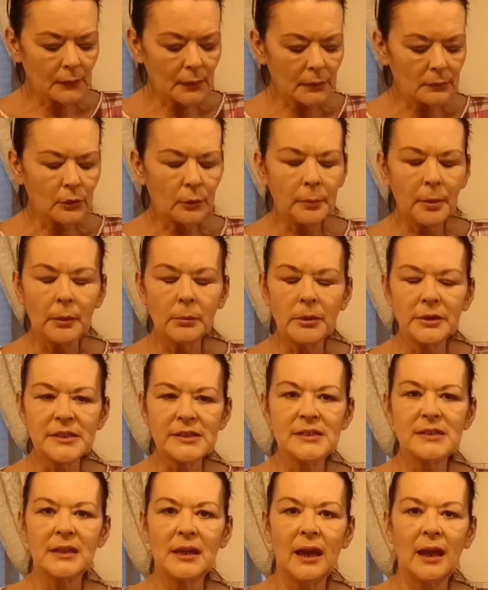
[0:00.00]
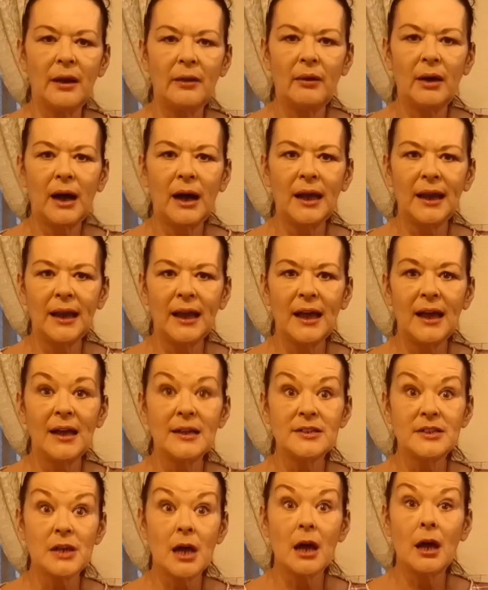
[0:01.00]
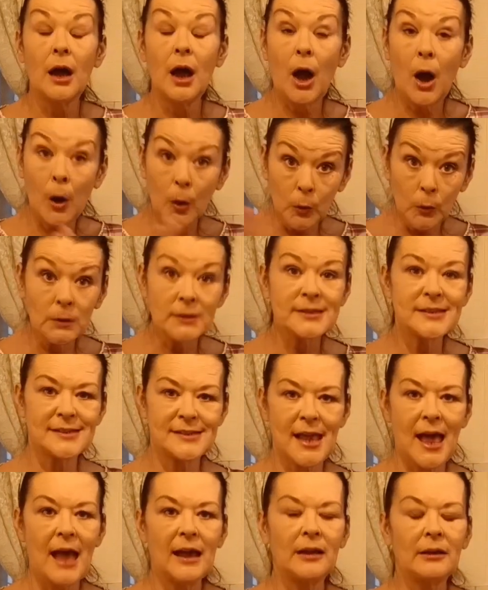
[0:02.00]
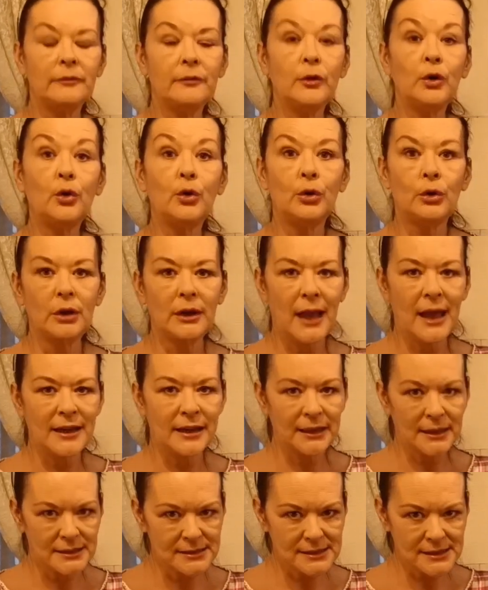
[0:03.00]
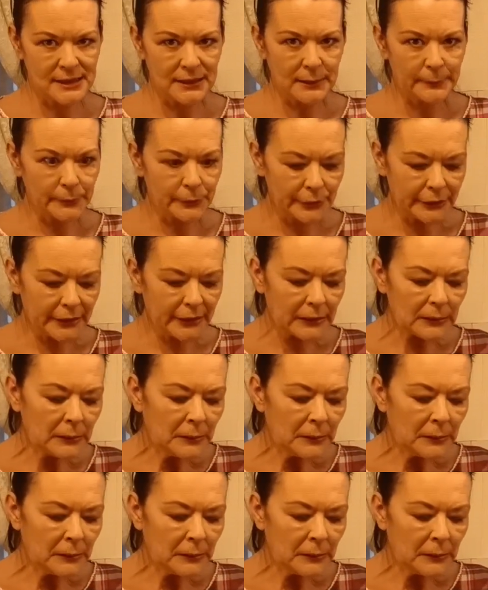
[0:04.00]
A couple of months ago, I had a whole sack of organic turmeric.